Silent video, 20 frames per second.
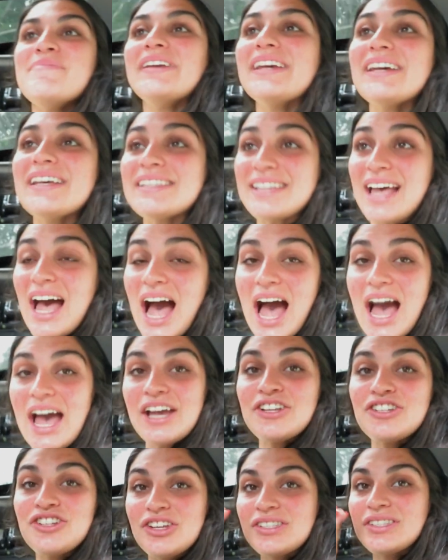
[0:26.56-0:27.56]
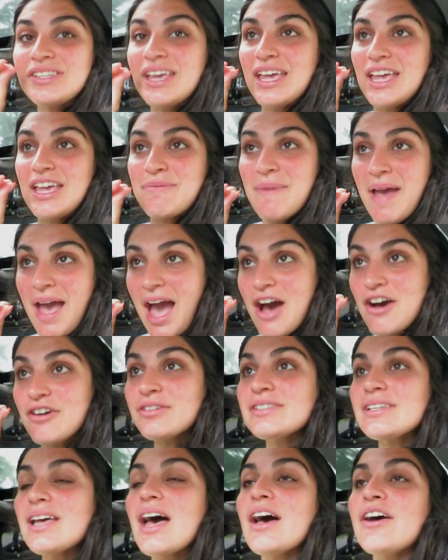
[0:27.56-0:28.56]
because I just came
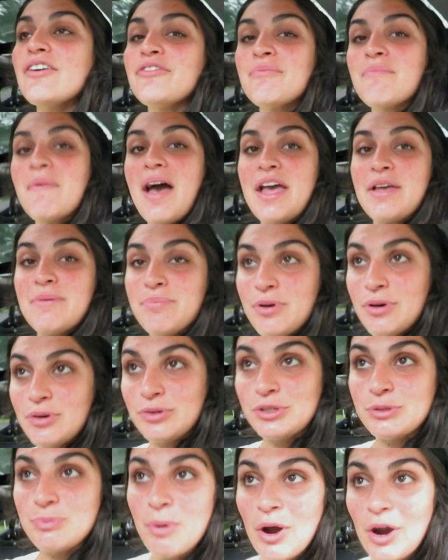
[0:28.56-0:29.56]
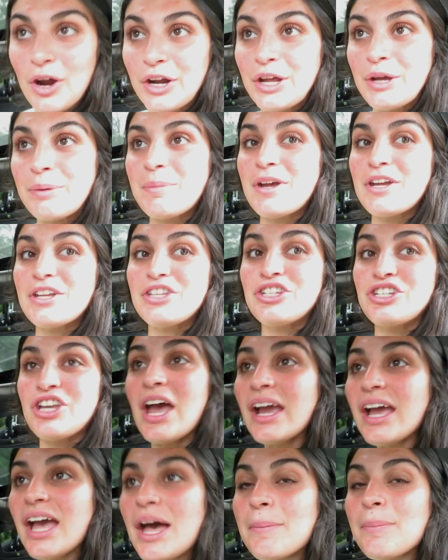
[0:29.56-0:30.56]
out of my postpartum
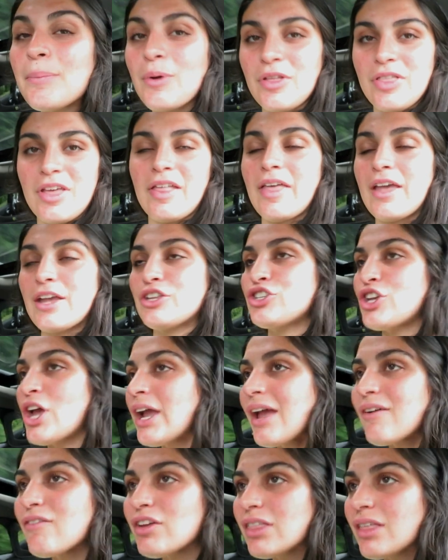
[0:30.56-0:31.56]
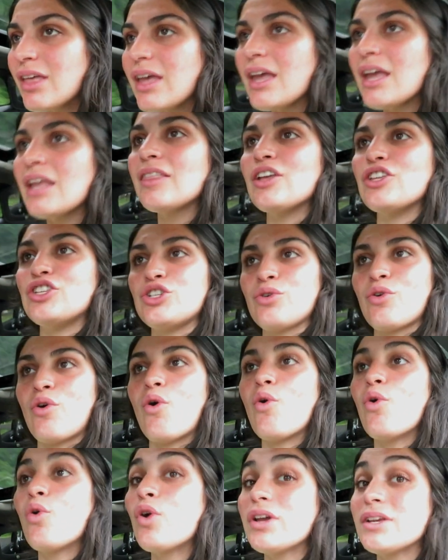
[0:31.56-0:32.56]
checkup where they like check everything, they do a
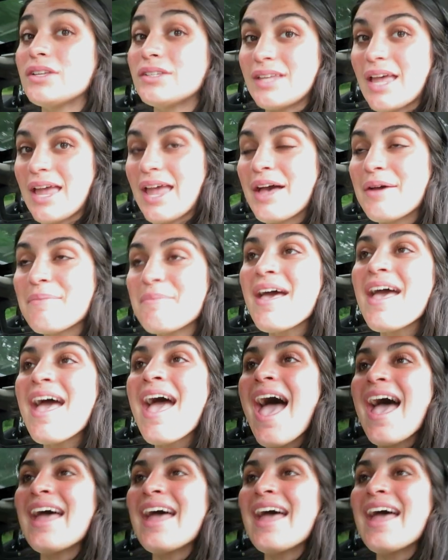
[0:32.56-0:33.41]
whole exam,